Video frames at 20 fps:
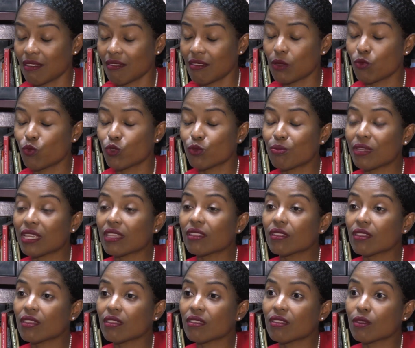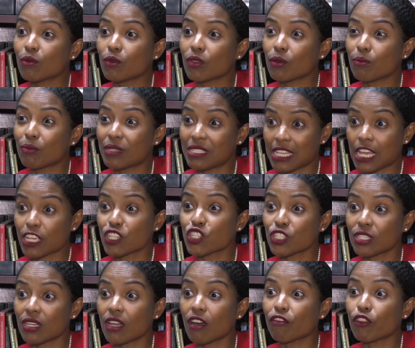it would be in the
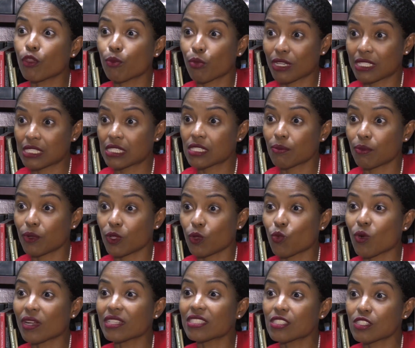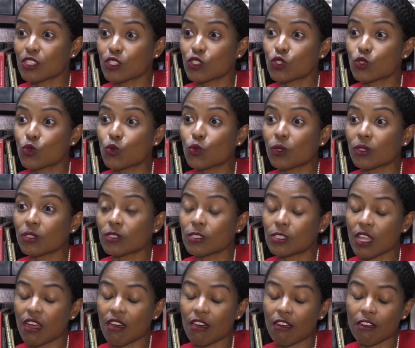possession of the principal once the
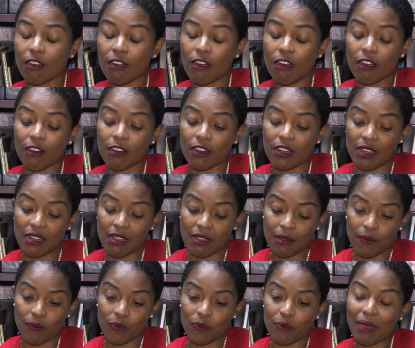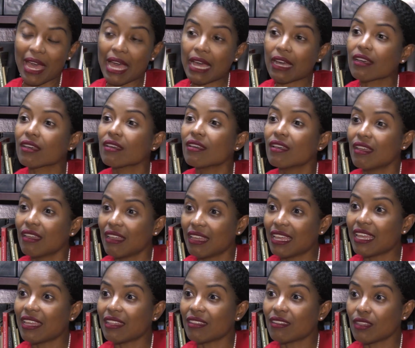schools are back
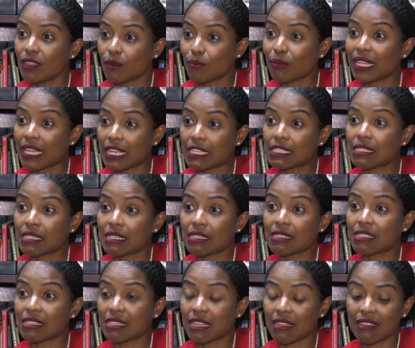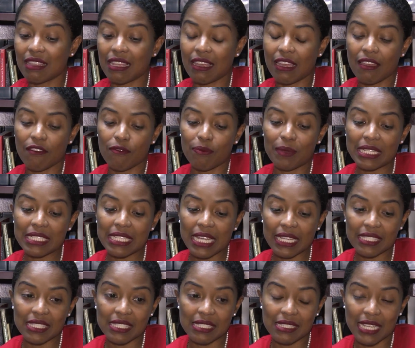in the places that they have been
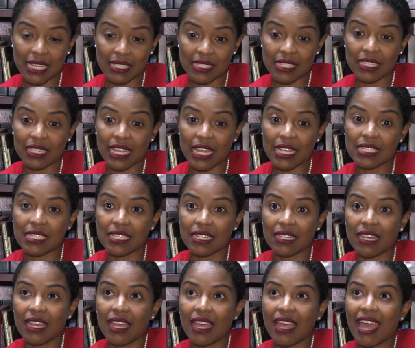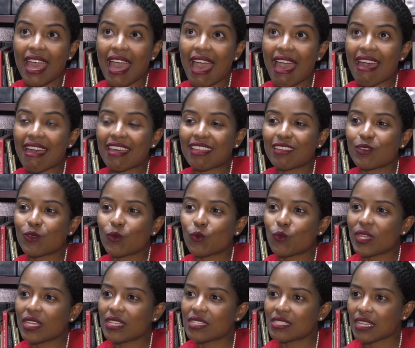designated. And
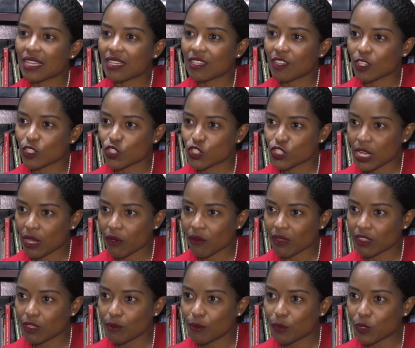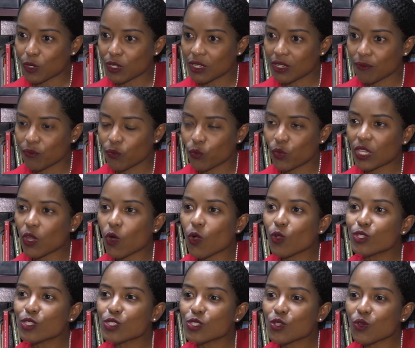we intend on sharing the book. We
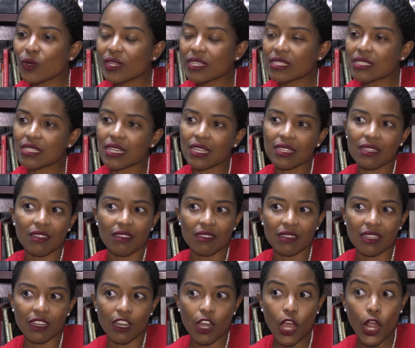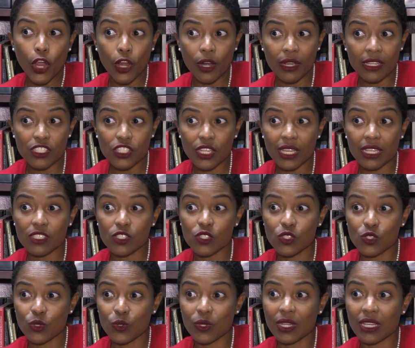also intend on encouraging
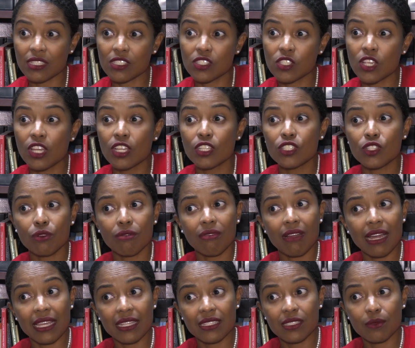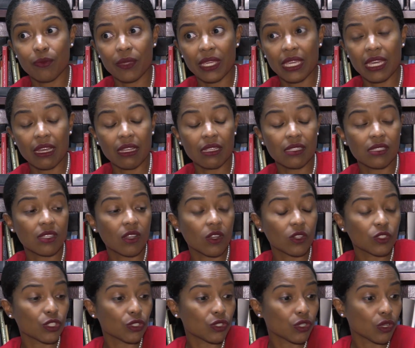students to write, because
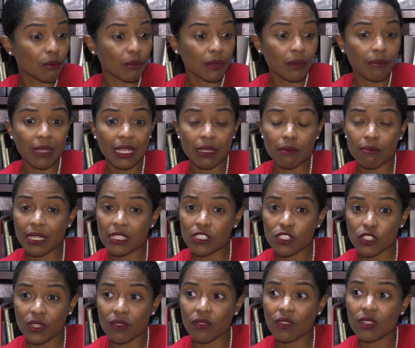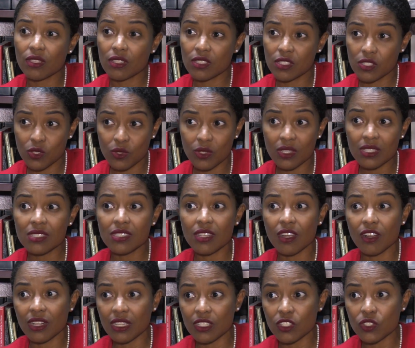Dr. Turnbull made mention that the students
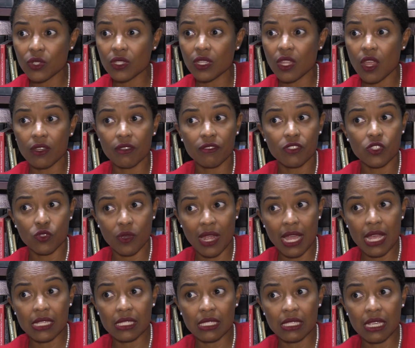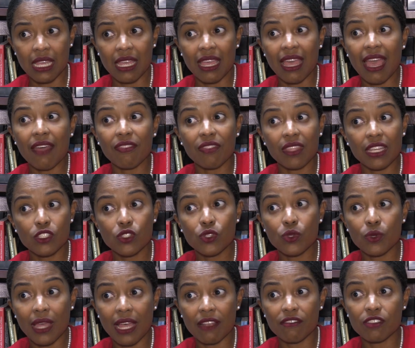are under a lot of stress, and they
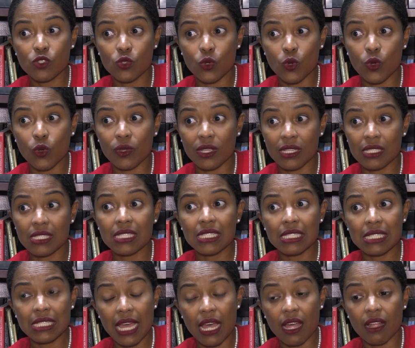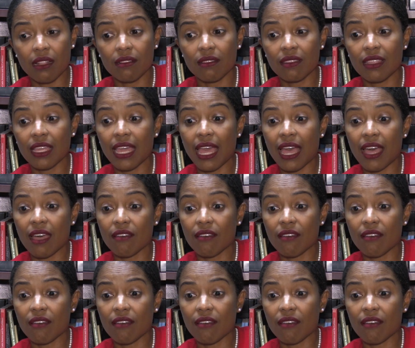too have stories to tell. They